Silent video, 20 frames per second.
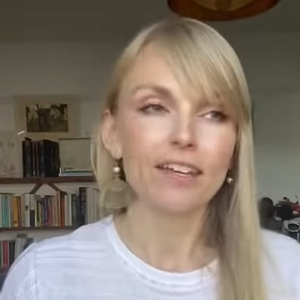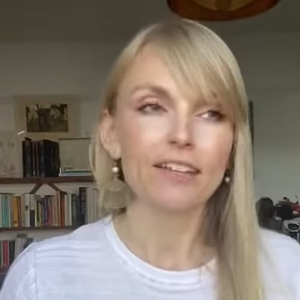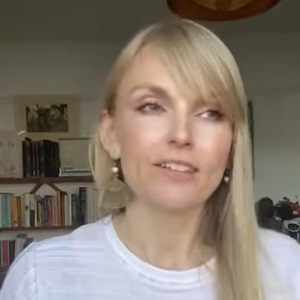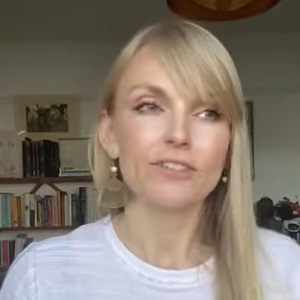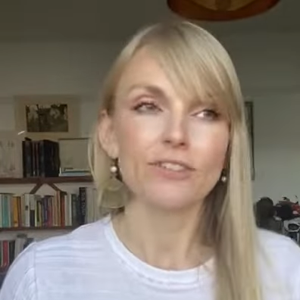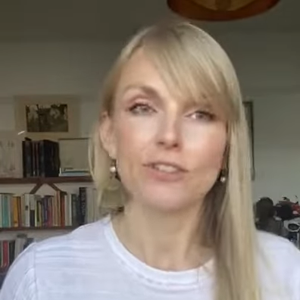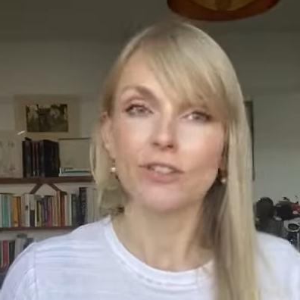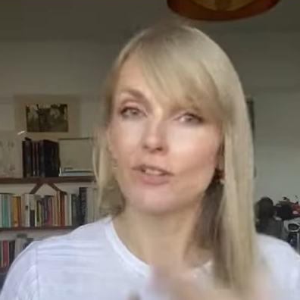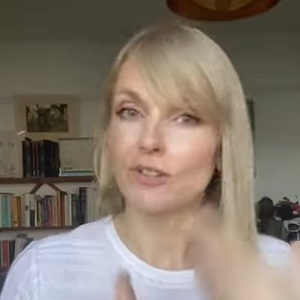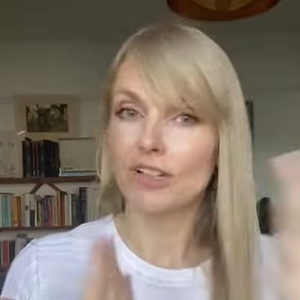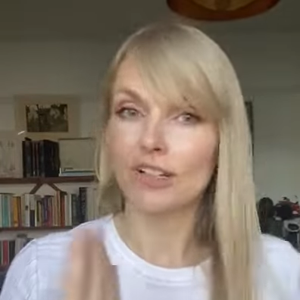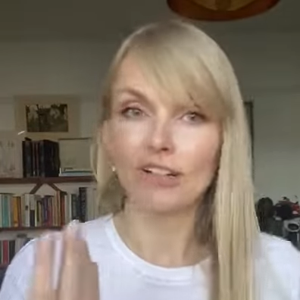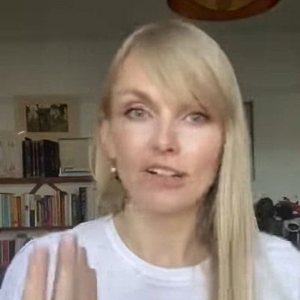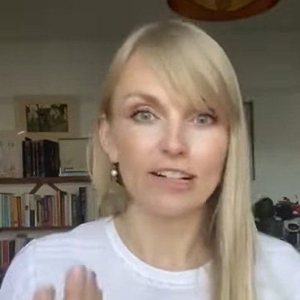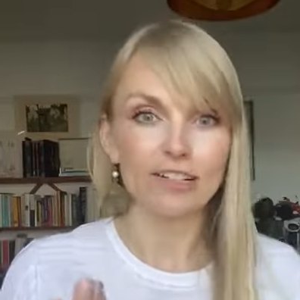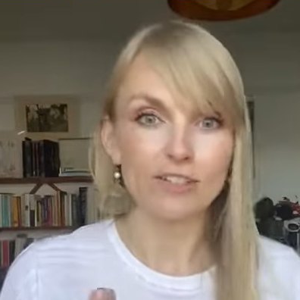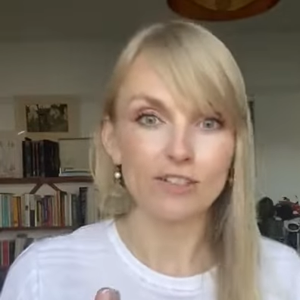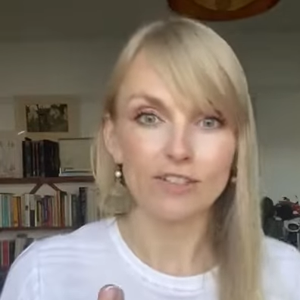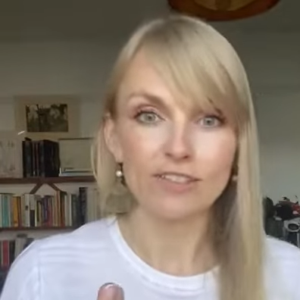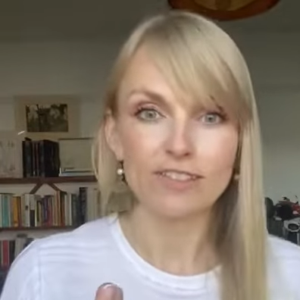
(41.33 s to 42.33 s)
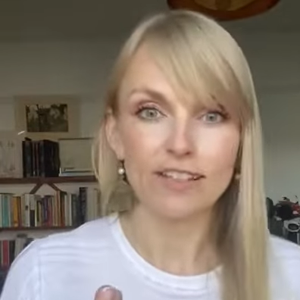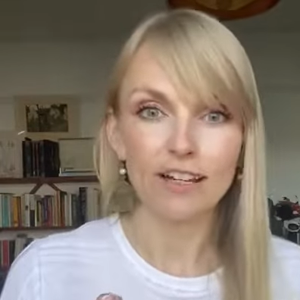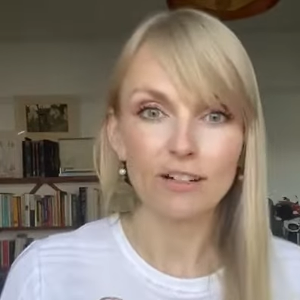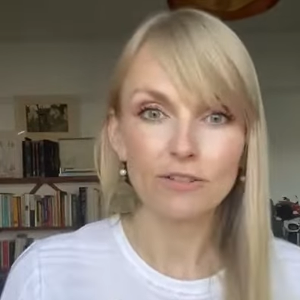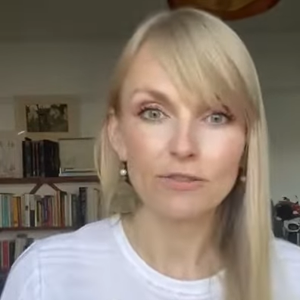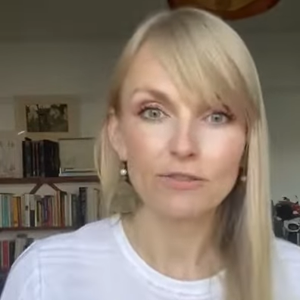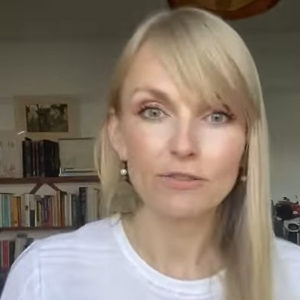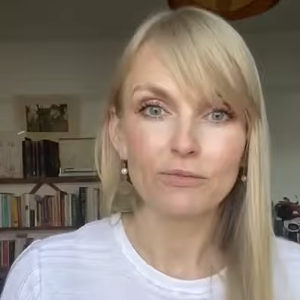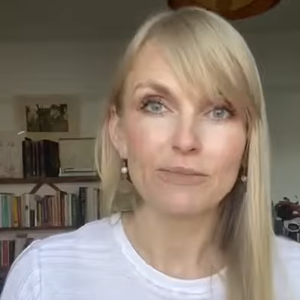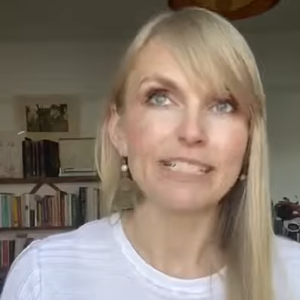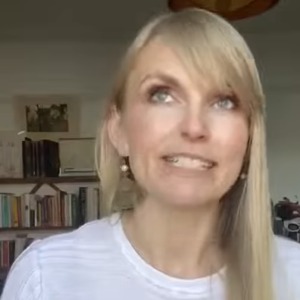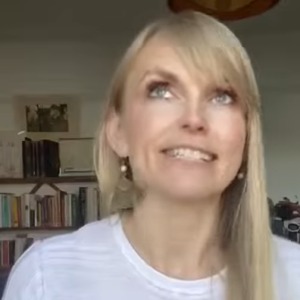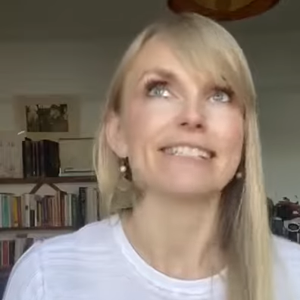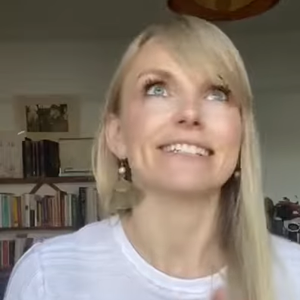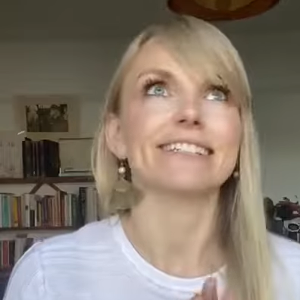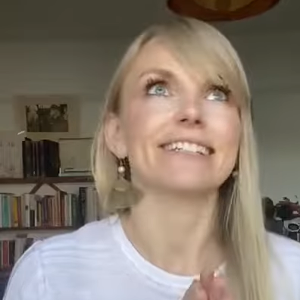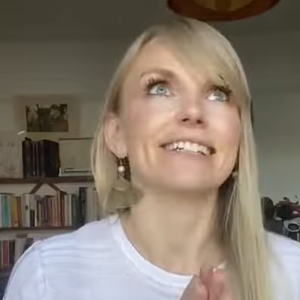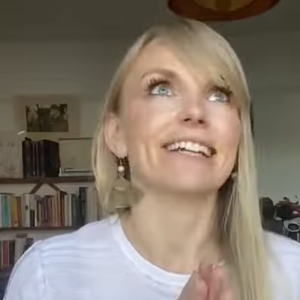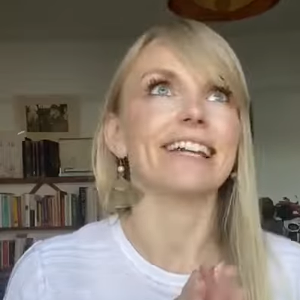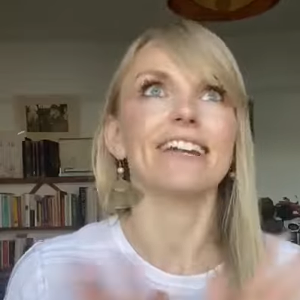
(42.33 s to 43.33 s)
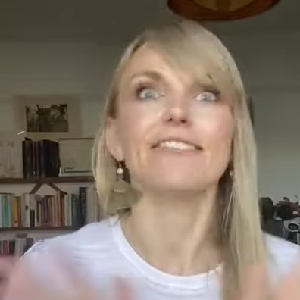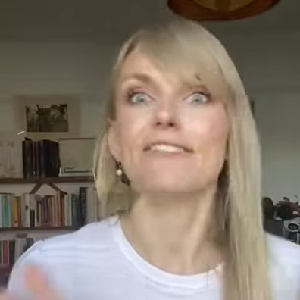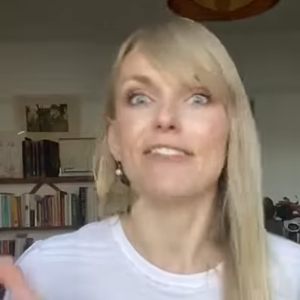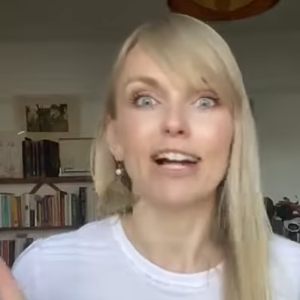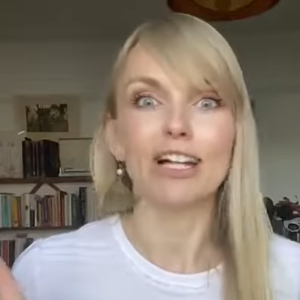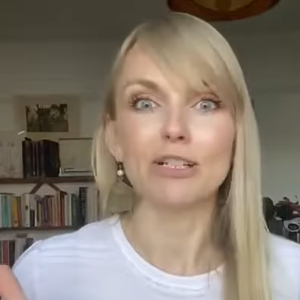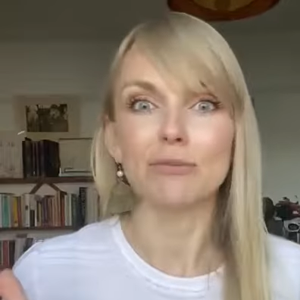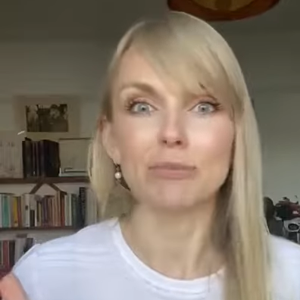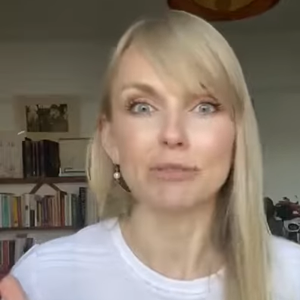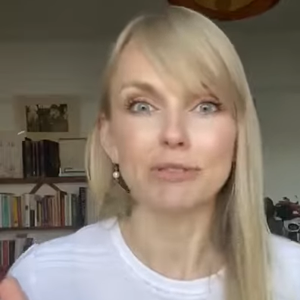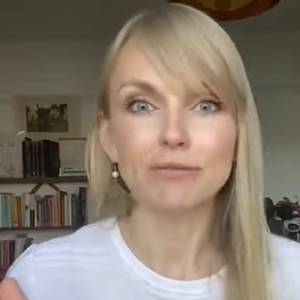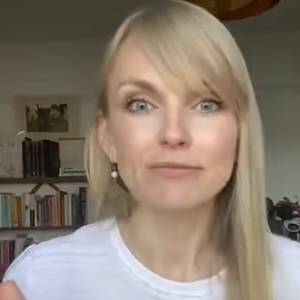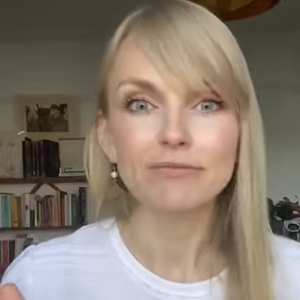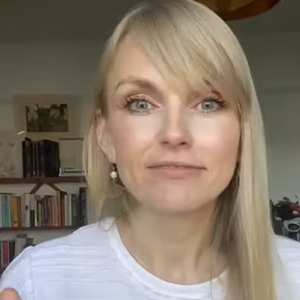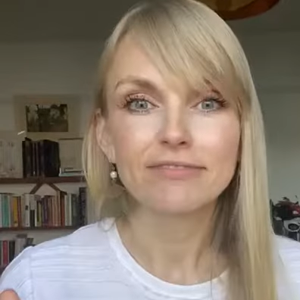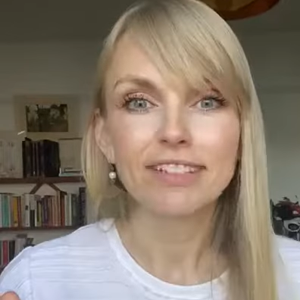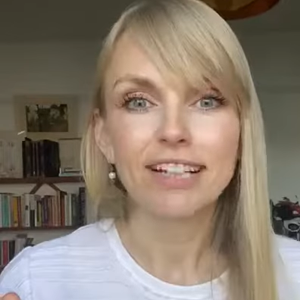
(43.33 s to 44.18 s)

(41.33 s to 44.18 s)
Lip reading: so you can guide yourself, which is invaluable,